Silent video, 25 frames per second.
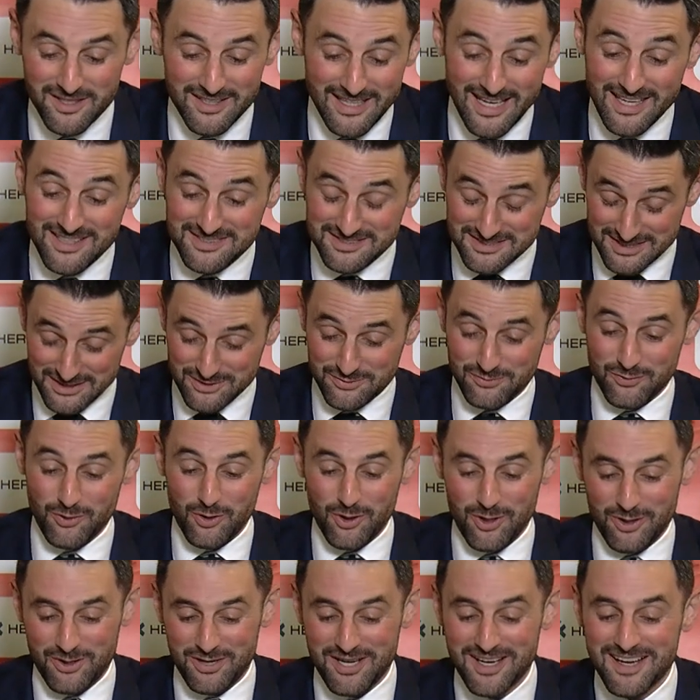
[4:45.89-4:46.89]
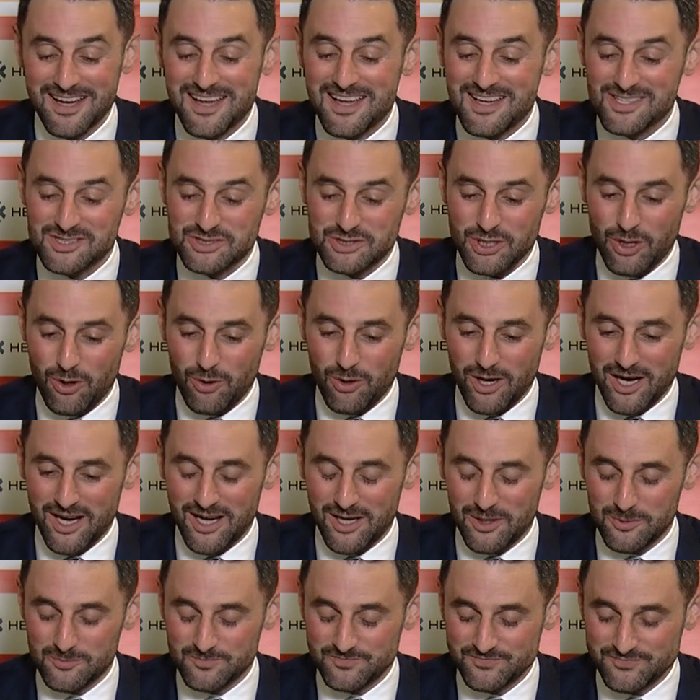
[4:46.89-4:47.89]
Yeah, six foot four. So,
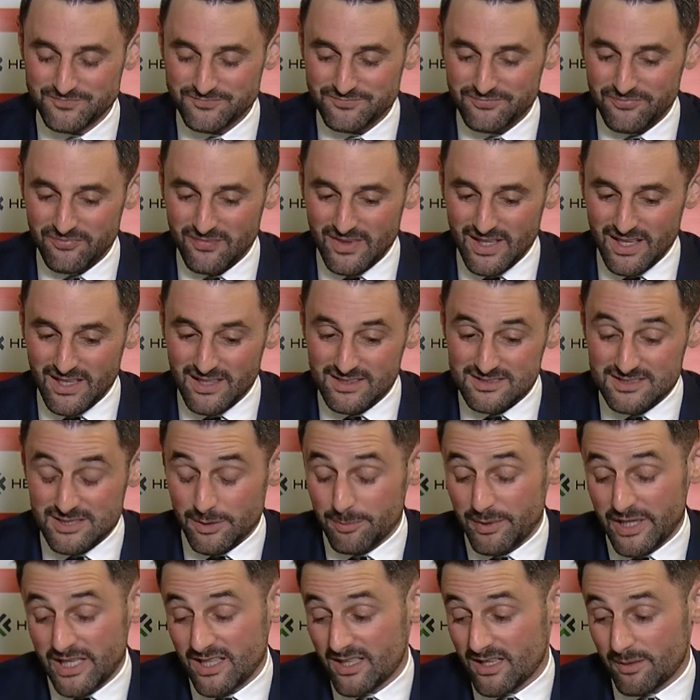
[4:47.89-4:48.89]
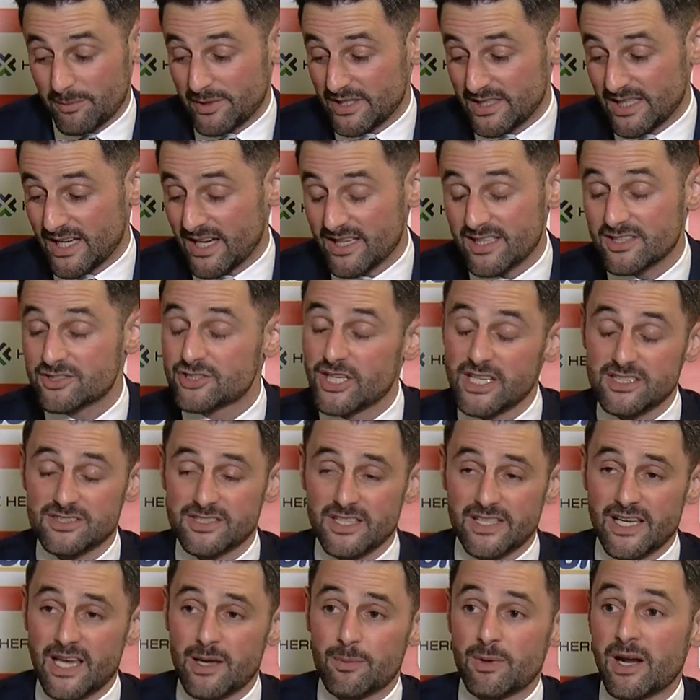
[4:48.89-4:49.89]
um. To me, I mean, yeah, he changed
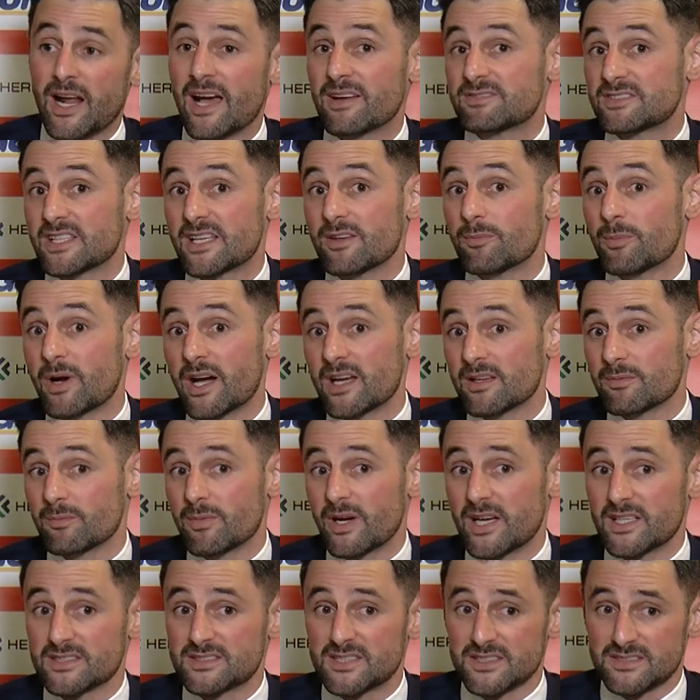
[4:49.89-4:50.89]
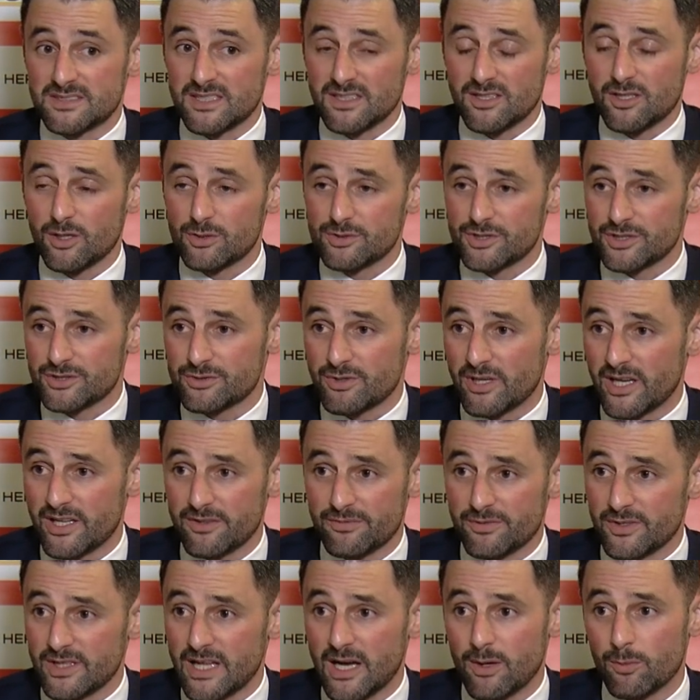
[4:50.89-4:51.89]
the game, and I have to give my, my assistant coaches credit
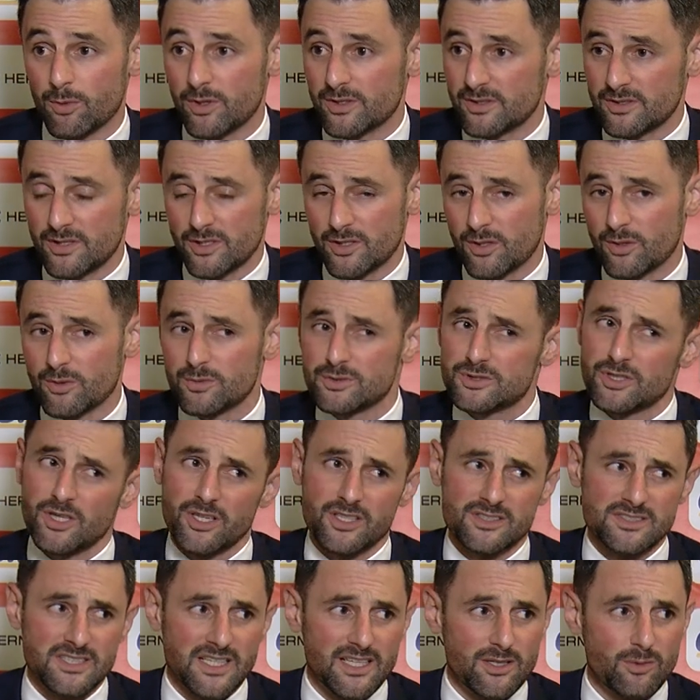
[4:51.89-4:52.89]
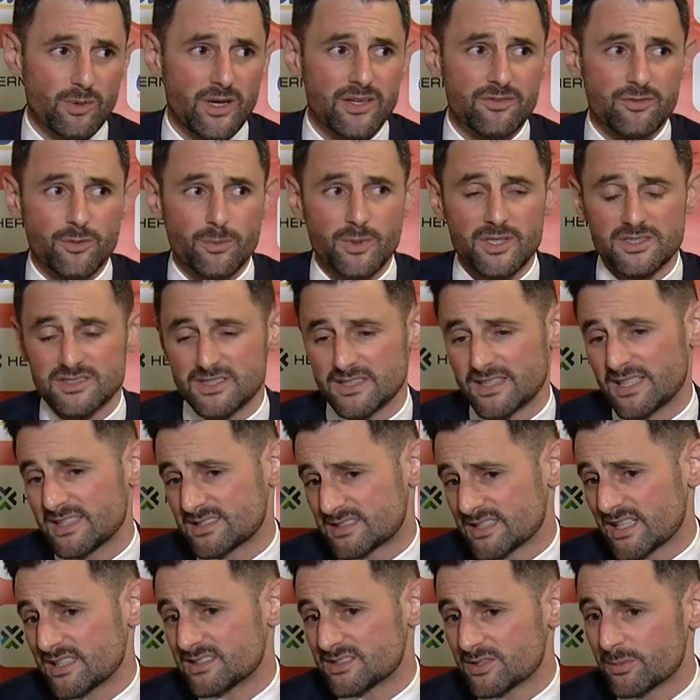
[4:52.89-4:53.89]
for that one. You know, started to get away from us, and they
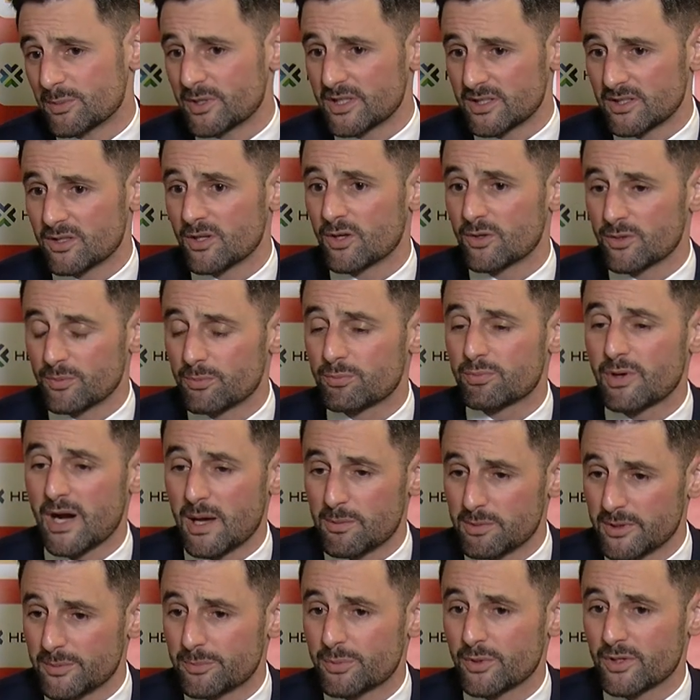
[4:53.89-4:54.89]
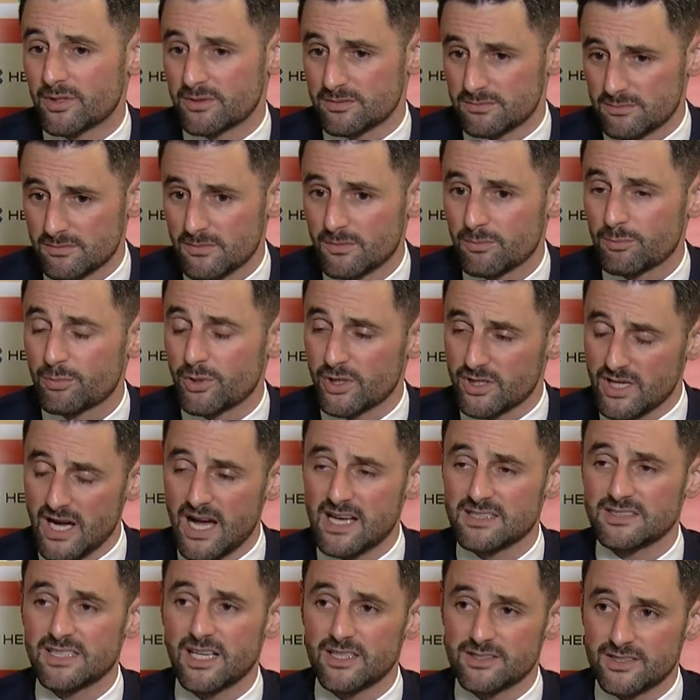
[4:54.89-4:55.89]
said to me, you know, probably put put
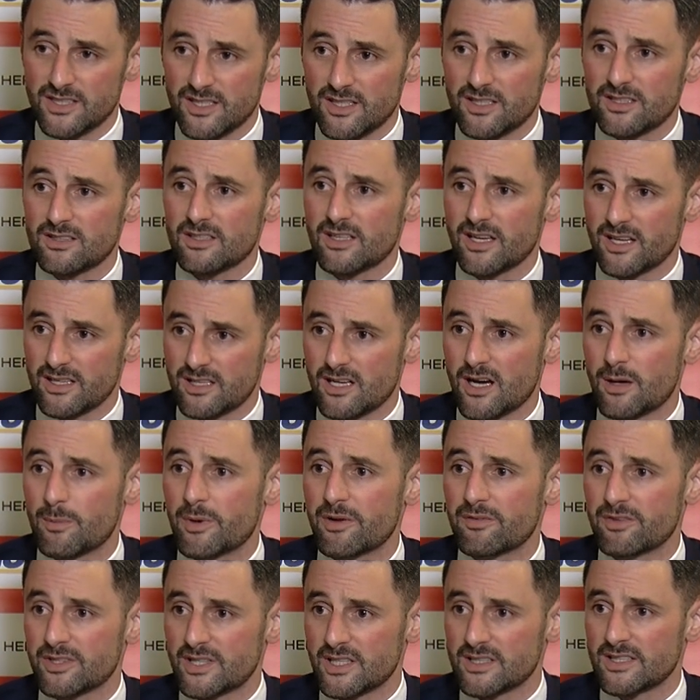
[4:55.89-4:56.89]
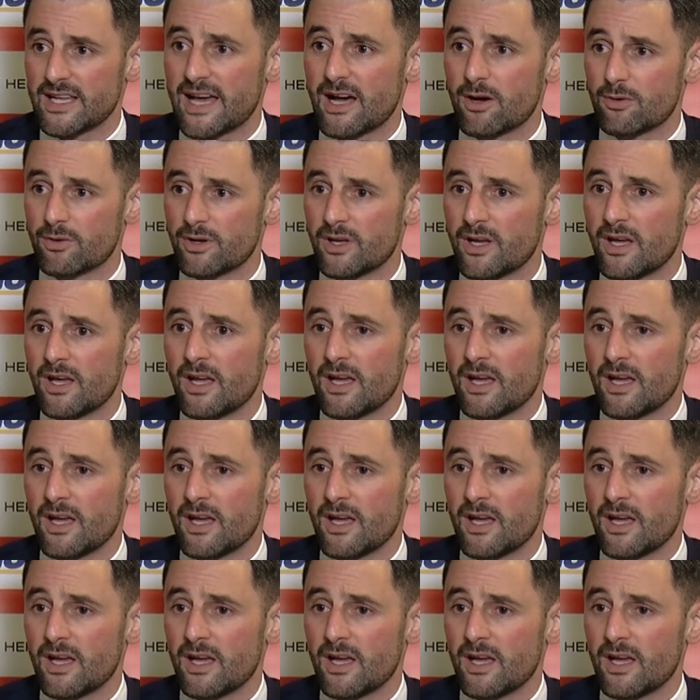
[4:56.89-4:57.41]
Kaz out there and, and calm everything down.